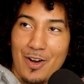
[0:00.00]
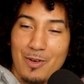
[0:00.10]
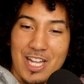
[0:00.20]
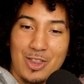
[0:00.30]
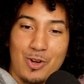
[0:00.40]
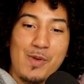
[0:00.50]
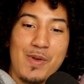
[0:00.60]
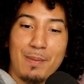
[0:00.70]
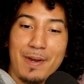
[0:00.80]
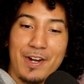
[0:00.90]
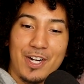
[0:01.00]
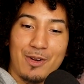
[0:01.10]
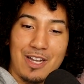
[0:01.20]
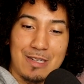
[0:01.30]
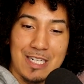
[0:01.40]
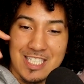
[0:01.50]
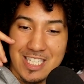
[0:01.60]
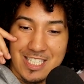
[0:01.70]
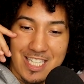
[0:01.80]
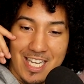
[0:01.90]
3 week period where I was about to
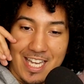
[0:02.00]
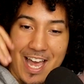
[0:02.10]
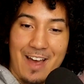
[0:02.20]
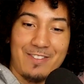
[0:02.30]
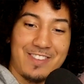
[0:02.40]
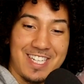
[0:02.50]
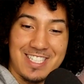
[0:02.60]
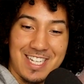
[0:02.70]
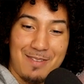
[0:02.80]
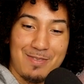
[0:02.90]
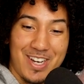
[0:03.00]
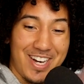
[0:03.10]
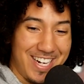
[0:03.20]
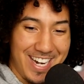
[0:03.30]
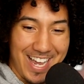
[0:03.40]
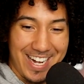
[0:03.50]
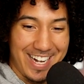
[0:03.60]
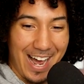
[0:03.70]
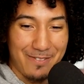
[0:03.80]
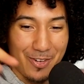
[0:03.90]
just say "f this," I'm done, and
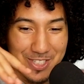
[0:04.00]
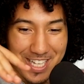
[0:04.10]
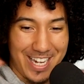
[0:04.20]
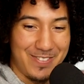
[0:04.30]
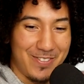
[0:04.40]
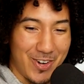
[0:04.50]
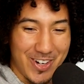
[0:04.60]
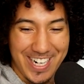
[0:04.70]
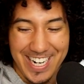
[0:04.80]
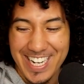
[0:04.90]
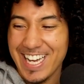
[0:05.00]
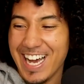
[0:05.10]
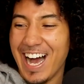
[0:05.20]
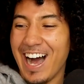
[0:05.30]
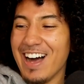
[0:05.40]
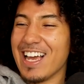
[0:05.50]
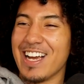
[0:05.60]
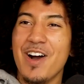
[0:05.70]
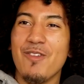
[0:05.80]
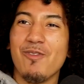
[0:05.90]
not post anymore. Like,
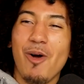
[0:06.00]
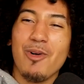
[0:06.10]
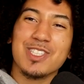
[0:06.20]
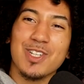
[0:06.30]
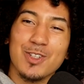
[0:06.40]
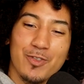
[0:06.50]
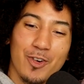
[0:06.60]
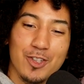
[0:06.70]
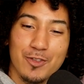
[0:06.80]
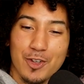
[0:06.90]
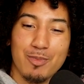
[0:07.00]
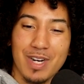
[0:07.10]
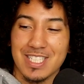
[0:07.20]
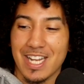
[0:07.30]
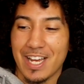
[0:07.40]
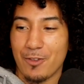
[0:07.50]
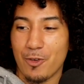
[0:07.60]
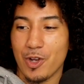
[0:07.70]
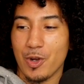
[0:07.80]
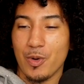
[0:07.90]
what was those first few months like
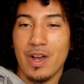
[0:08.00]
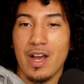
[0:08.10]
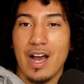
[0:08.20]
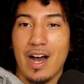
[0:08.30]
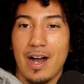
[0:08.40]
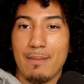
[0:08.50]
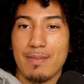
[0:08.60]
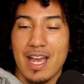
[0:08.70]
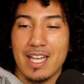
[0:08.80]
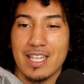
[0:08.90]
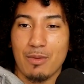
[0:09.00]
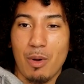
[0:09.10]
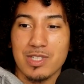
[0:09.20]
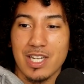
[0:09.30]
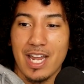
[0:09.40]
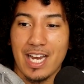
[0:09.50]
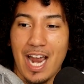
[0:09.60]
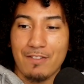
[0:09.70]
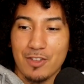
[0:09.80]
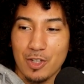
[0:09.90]
for you? And then what was it like
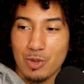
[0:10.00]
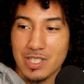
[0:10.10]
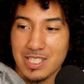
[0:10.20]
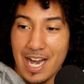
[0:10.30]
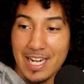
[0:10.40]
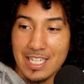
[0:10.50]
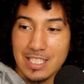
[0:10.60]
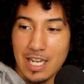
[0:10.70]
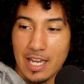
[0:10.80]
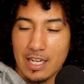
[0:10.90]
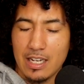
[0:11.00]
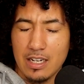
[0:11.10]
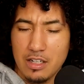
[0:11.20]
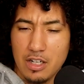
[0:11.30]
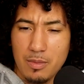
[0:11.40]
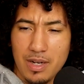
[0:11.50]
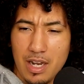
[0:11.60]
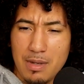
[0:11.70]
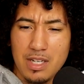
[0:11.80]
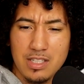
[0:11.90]
after you decided to like, you know what, let
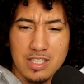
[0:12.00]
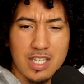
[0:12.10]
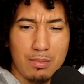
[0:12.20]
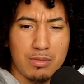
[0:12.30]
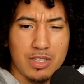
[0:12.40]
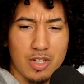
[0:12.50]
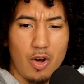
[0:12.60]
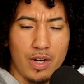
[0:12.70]
me just keep this going?